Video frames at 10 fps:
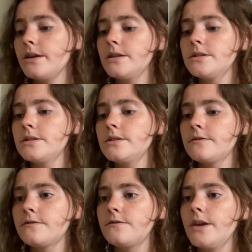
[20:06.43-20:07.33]
this is
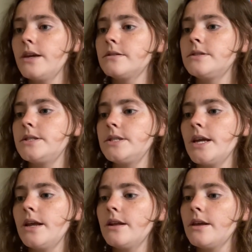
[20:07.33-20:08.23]
fake
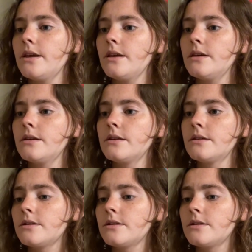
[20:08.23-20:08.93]
dating